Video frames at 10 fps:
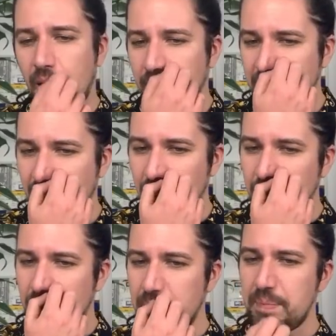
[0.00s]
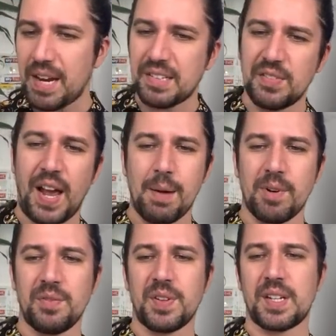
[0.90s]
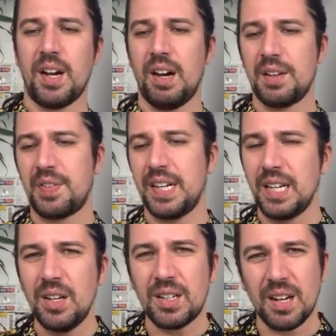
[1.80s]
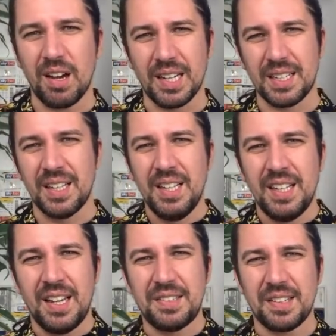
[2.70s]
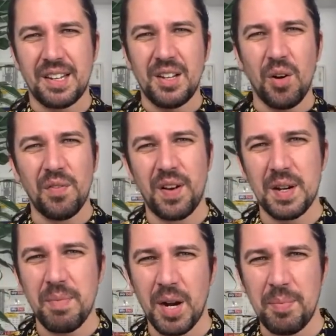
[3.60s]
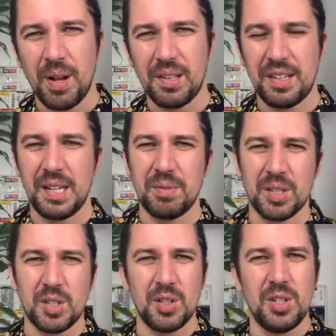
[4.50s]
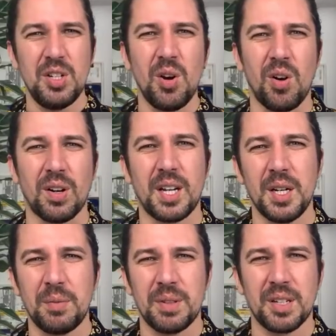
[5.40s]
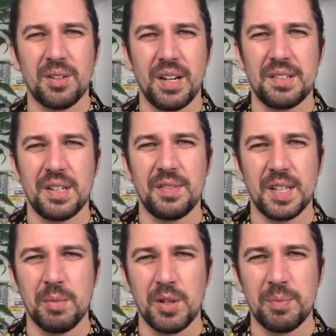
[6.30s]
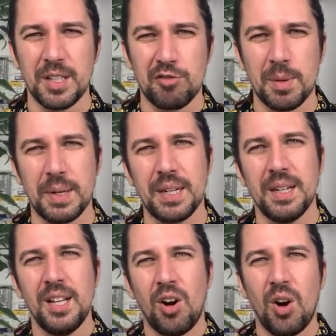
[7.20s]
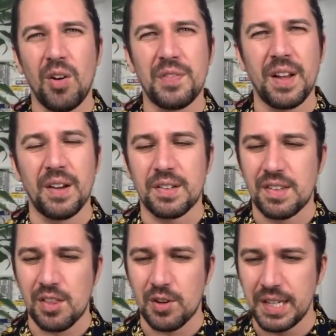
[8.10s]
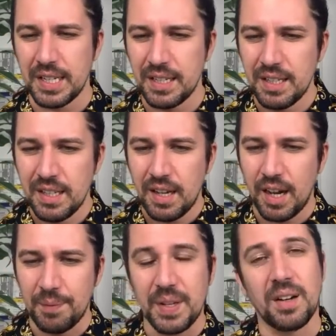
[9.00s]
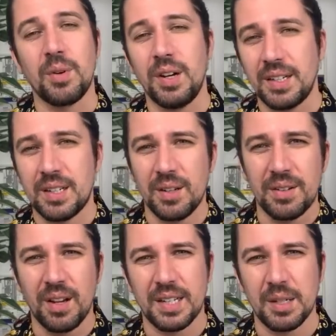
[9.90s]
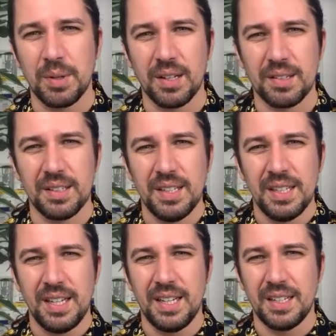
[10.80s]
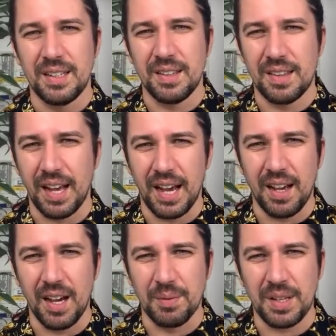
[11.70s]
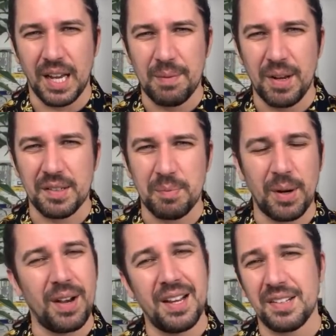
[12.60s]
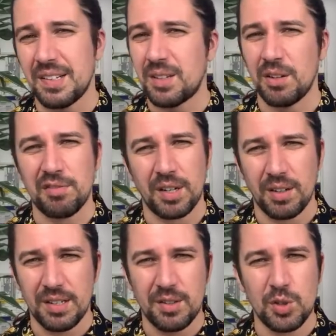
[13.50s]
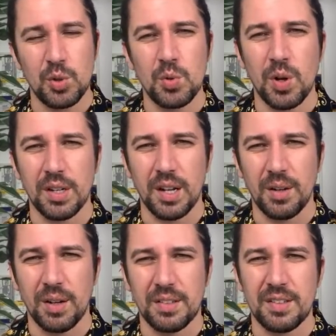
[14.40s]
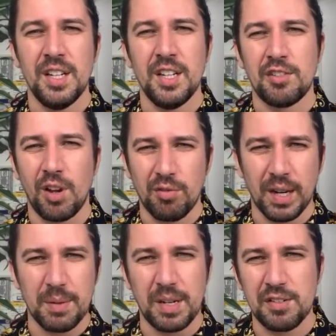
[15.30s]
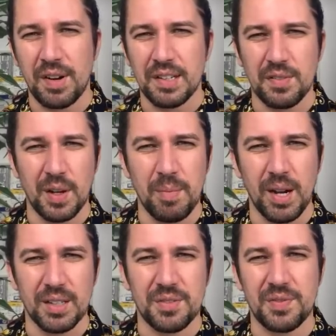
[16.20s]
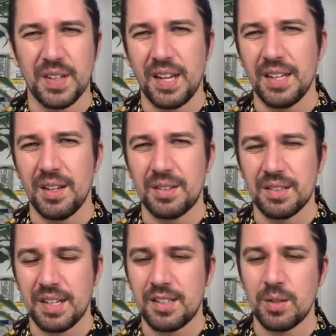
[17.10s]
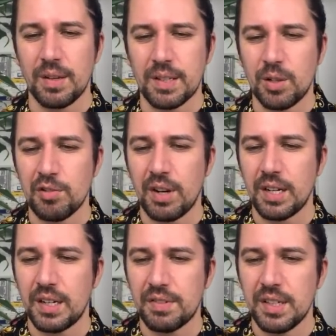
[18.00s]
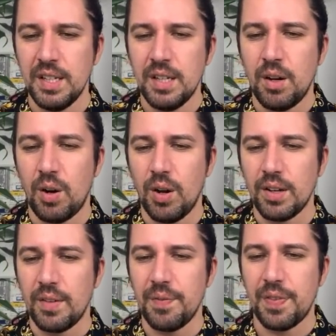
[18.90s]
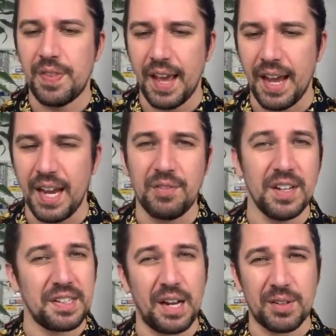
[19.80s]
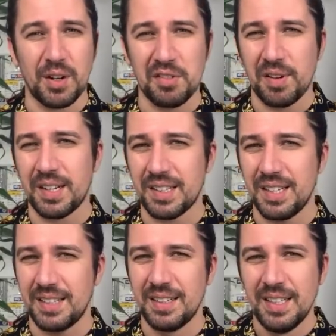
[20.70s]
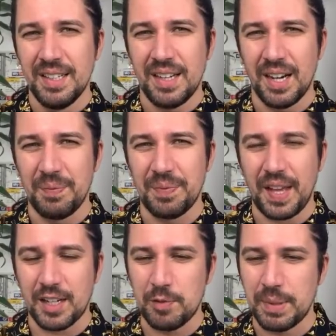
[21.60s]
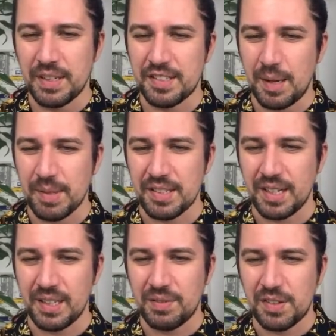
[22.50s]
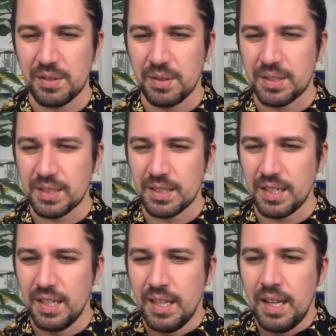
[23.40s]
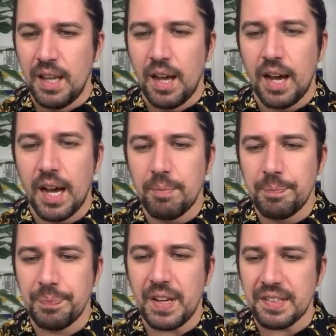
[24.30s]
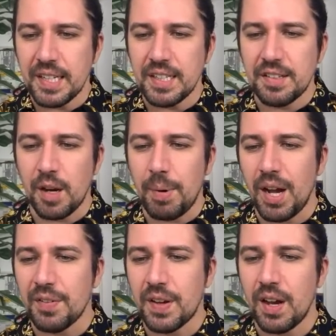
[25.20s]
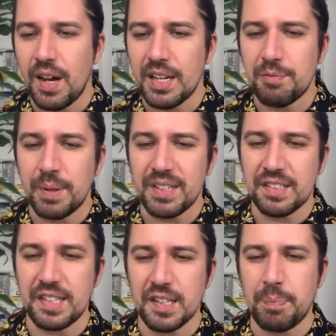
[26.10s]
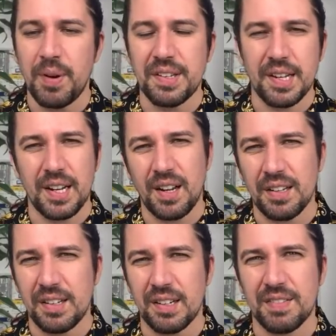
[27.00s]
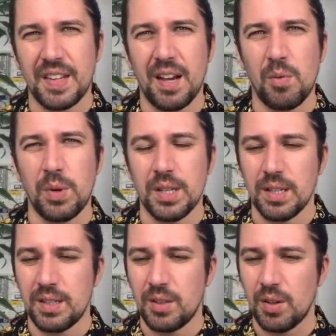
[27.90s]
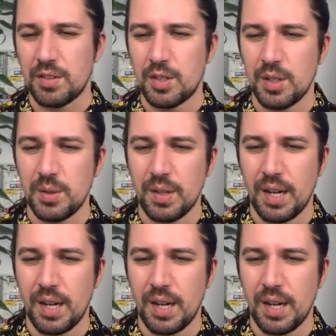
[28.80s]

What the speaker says: So massive hammering for Cardiff, and it looked like it's just a not very mobile team that could not cope with the creativity, the movement, the dribbling of those 3 young guys, including Naki Wells in that. Callum asked about Eze's contract. I do not know. I'd recommend Transfermarkt for that, though, because they do have the contract lengths on there. If he is out of contract, then that could be a summer sale for sure, couldn't it? They're still in the top half, Cardiff, but it's 6 points in the last 6. That will not do.